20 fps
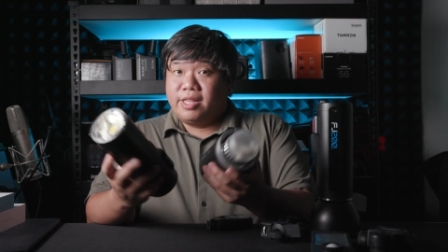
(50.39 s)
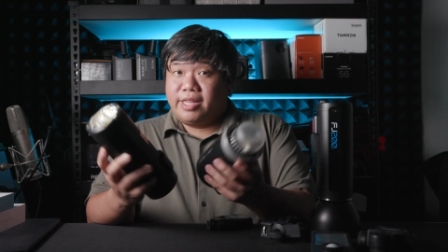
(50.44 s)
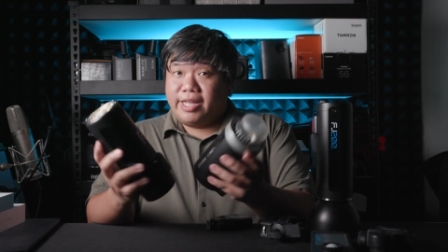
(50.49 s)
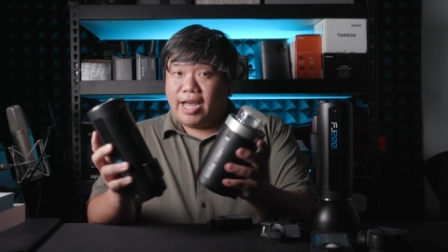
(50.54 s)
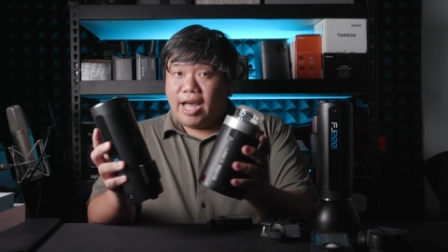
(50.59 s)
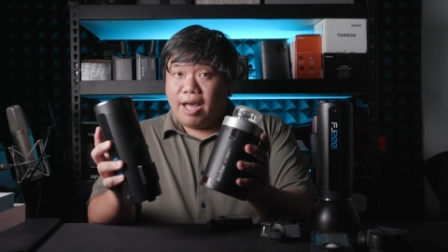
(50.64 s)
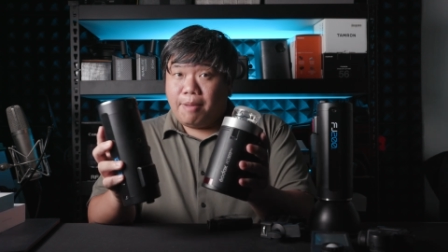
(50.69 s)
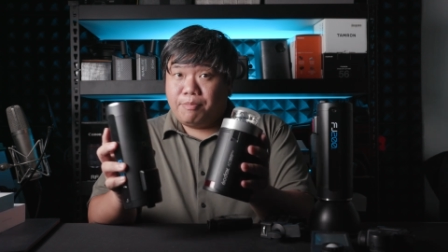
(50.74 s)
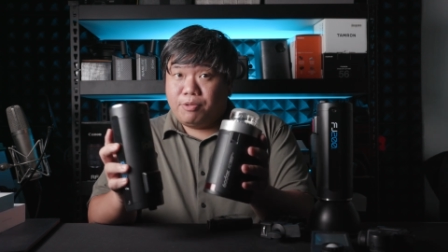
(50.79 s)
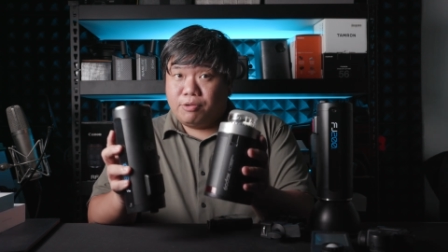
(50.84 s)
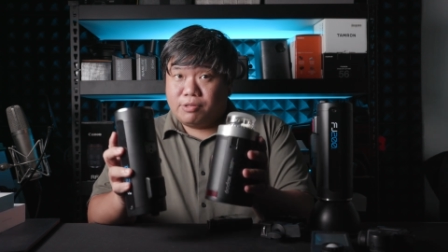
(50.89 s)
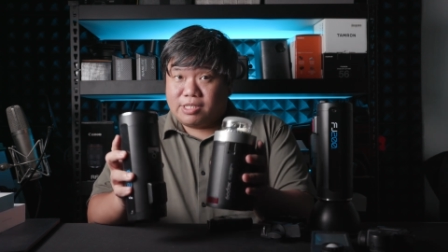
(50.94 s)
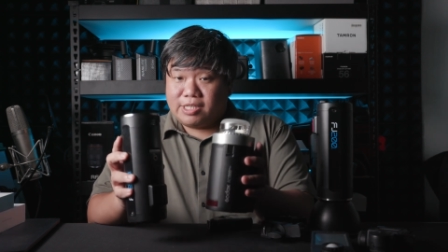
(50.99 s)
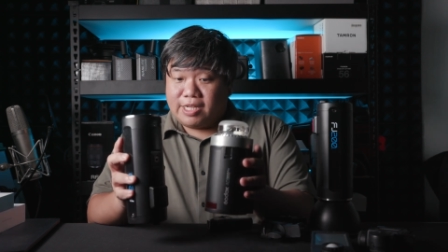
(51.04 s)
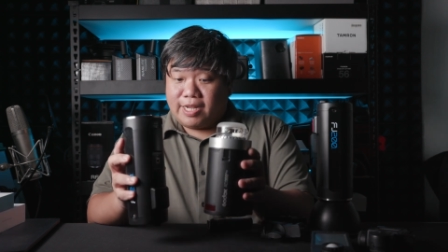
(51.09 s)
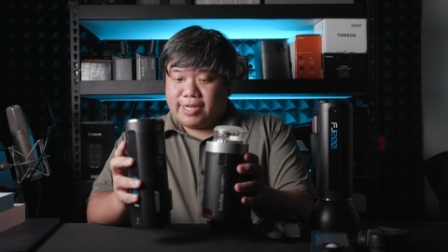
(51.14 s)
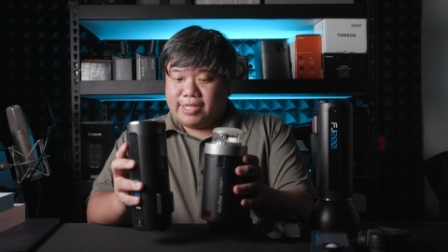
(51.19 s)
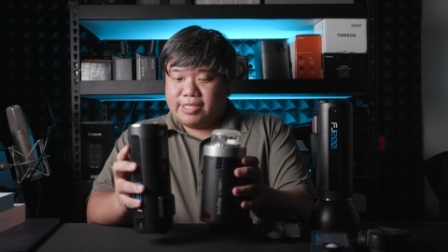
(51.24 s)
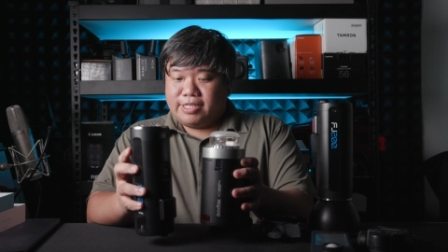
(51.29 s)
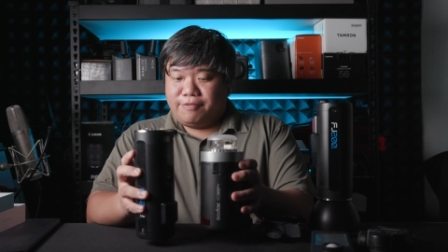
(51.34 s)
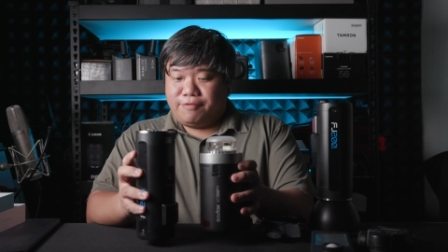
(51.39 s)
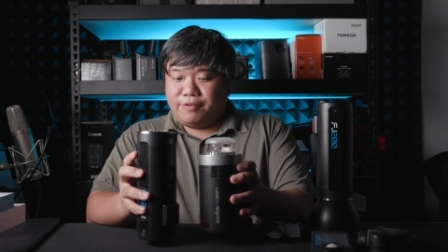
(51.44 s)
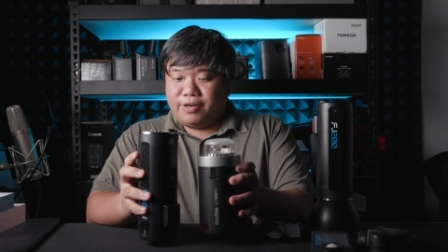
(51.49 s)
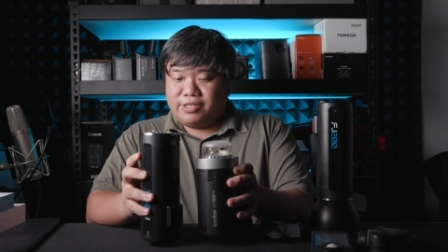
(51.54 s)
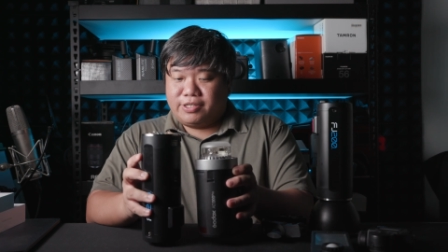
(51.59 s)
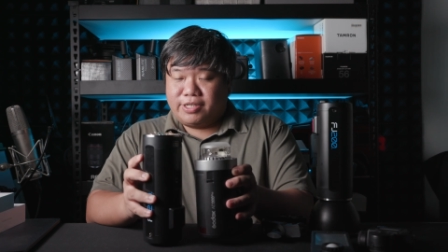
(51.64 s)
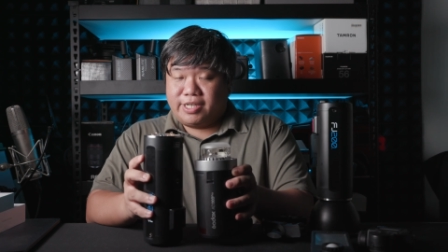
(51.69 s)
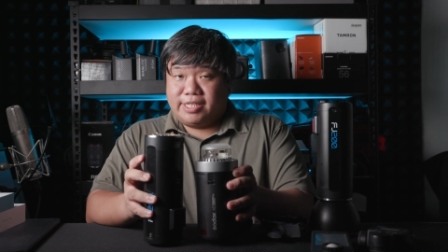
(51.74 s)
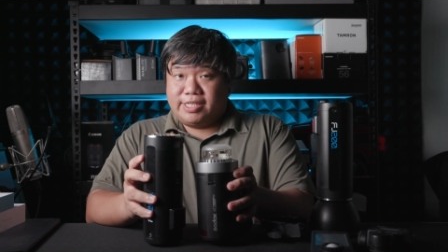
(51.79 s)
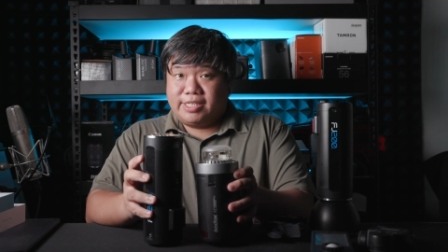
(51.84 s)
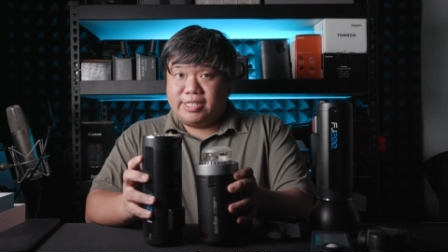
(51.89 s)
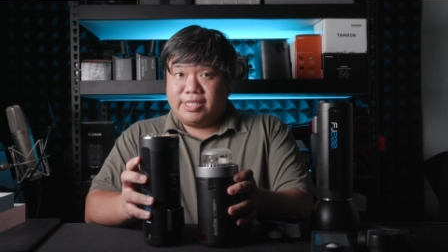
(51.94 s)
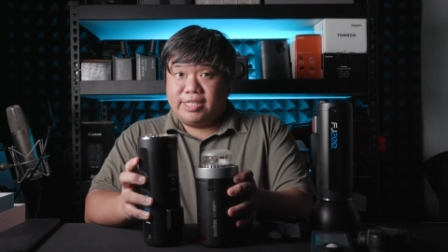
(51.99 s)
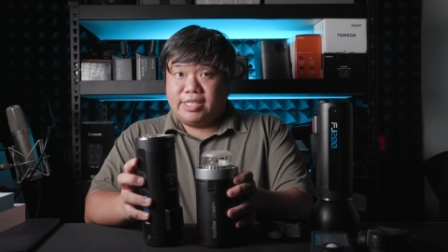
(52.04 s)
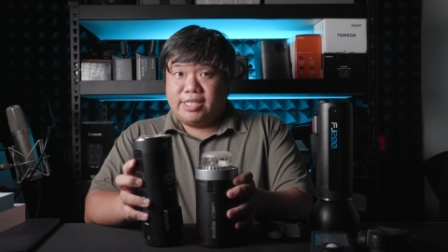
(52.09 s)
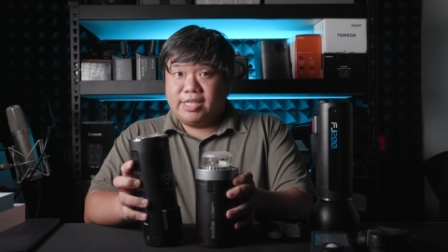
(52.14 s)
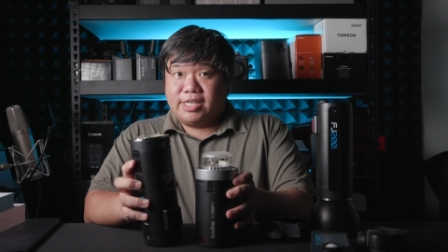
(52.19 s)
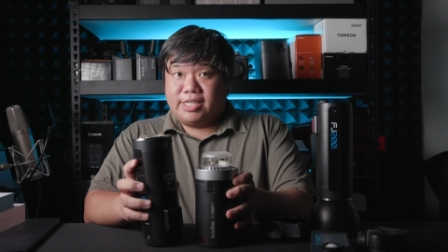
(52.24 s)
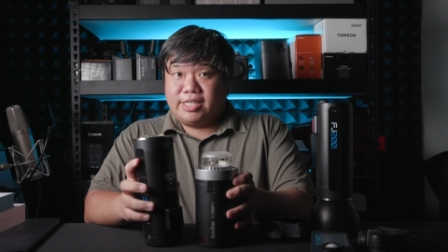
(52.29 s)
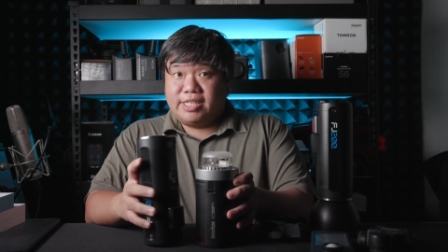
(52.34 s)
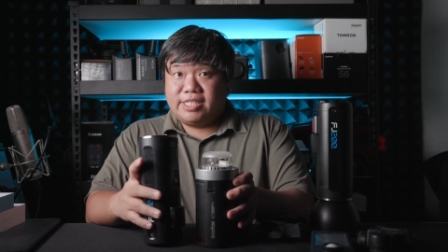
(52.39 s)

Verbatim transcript: They are built slightly different, as you can see here.